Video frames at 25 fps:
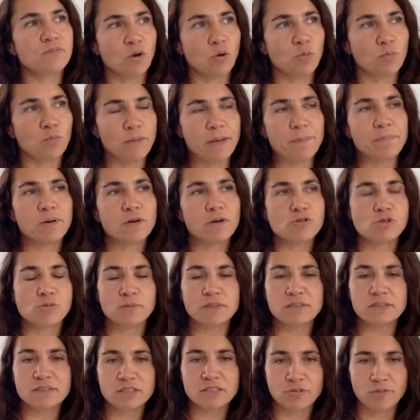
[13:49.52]

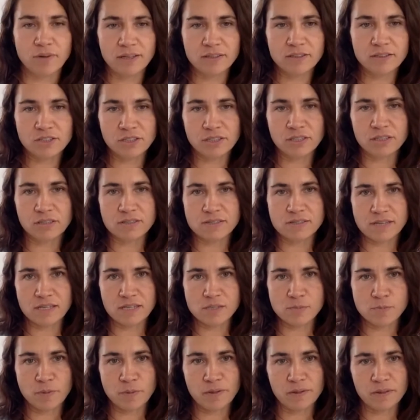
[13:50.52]
approximately 20 years
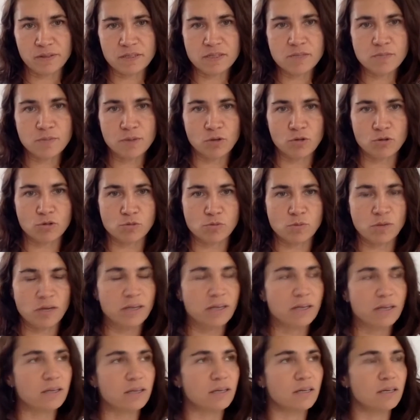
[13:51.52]
experience, because my
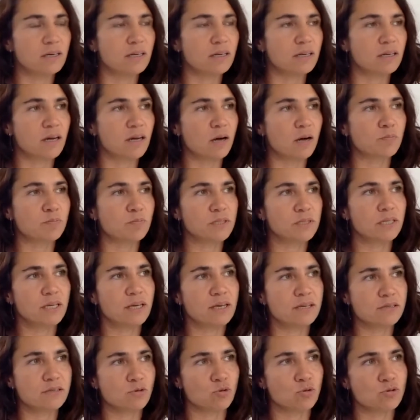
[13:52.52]
company
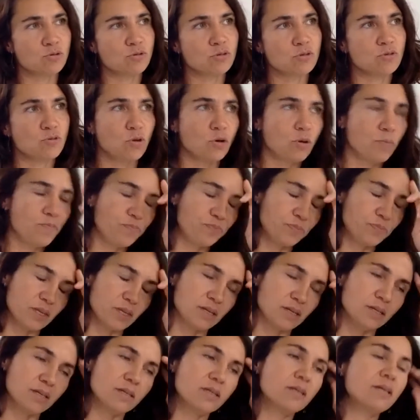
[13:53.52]
has also
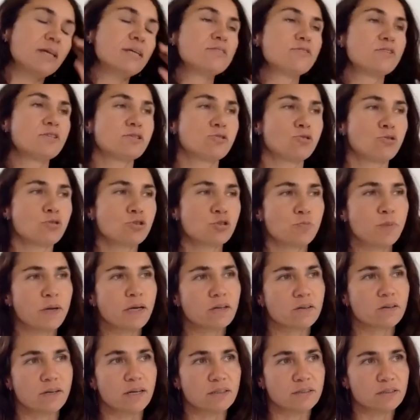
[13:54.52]
a research
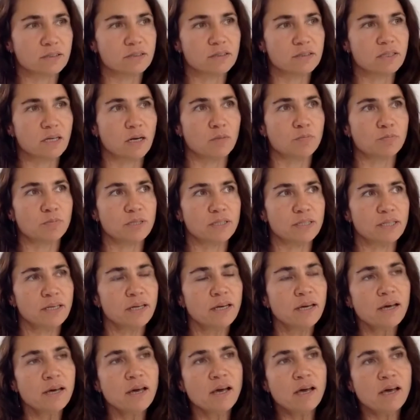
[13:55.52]
background in company,
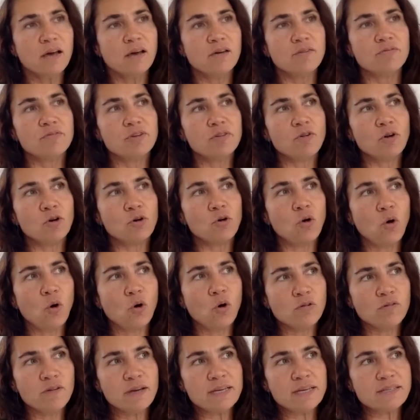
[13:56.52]
we were
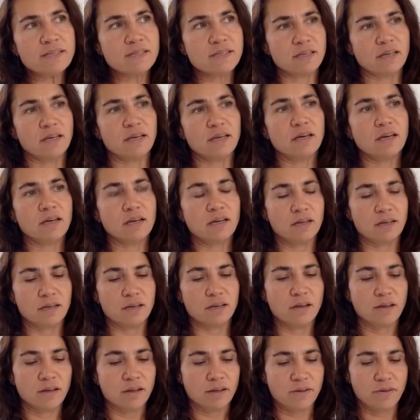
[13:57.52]
always
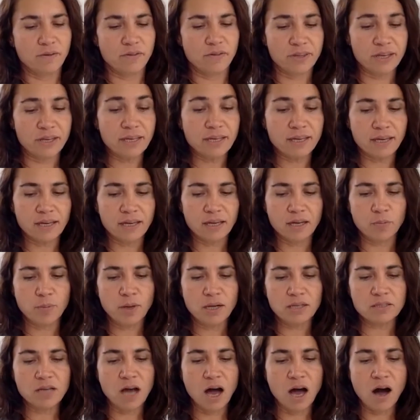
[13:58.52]
thinking
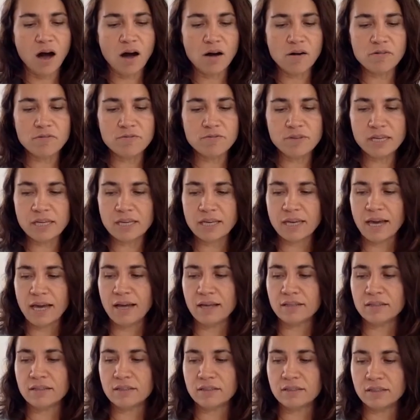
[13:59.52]
about how we
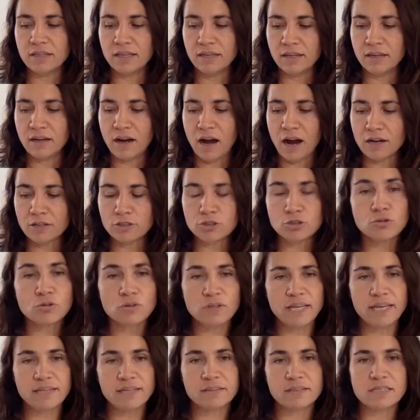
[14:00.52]
can
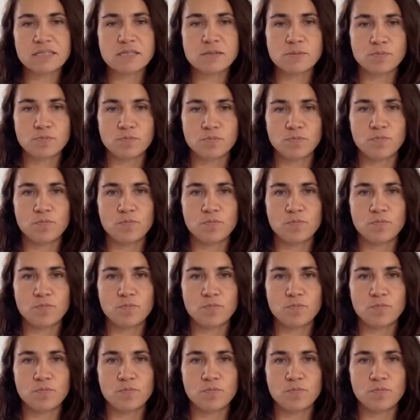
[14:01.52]
articulate this